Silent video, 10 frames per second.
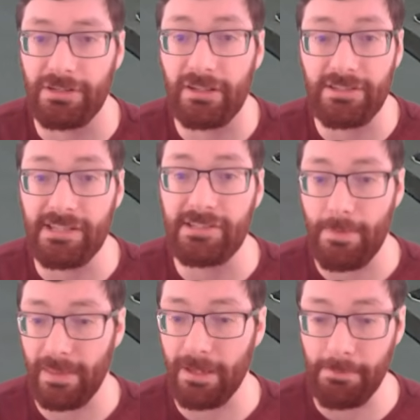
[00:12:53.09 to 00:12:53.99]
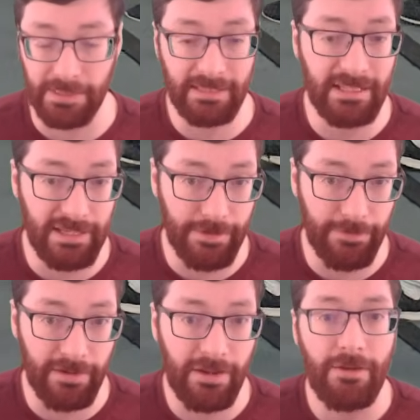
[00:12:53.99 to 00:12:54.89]
you're going to see something completely
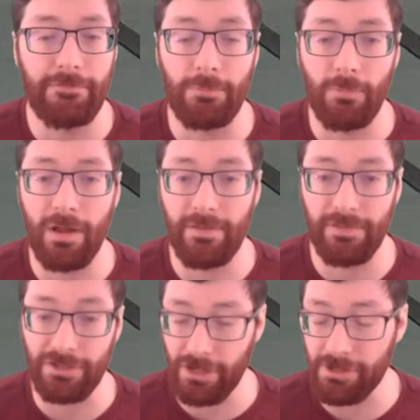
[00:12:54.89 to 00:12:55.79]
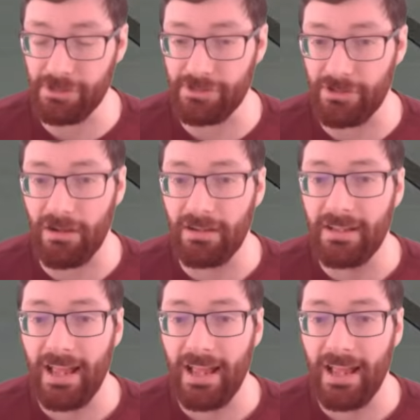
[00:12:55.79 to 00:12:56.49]
different from what the judges saw.